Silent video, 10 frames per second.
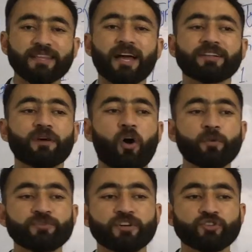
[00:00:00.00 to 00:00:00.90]
that
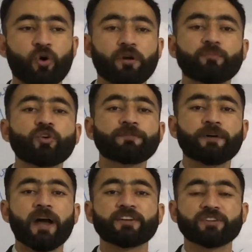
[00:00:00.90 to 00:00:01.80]
objects or
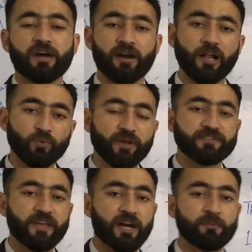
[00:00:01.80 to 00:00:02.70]
modifiers are always
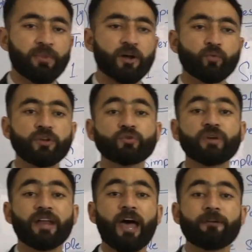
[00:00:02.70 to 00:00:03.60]
there, but we do
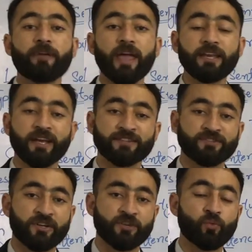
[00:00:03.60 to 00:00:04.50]
not have any
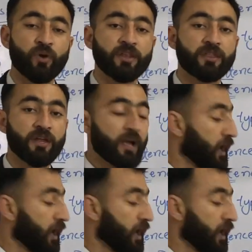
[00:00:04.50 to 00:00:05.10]
concern with